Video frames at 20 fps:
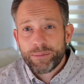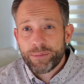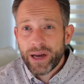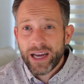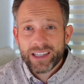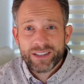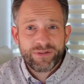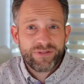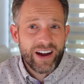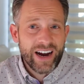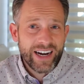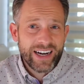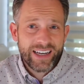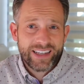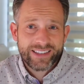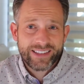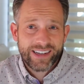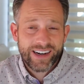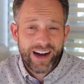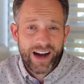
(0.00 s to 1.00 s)
Best
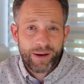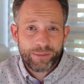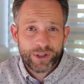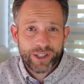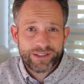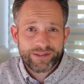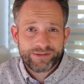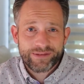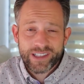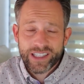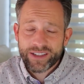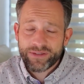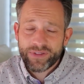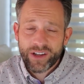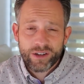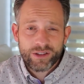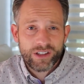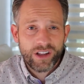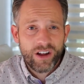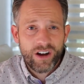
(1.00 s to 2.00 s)
financing options. If
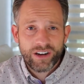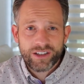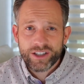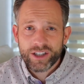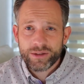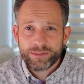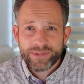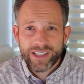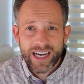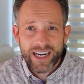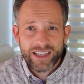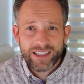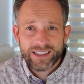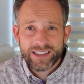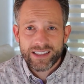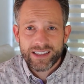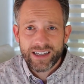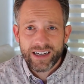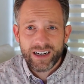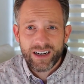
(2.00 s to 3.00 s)
there's long-term
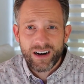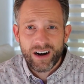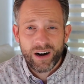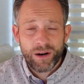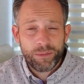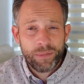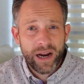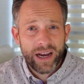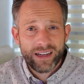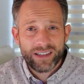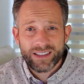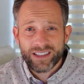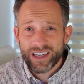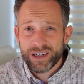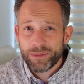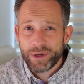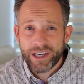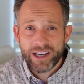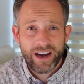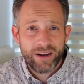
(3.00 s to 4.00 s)
tenants in there, our bank's
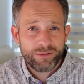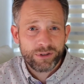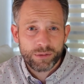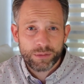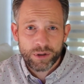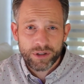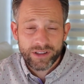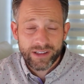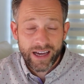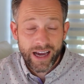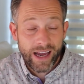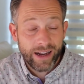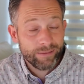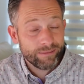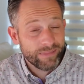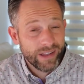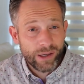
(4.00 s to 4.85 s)
gonna be comfortable with that.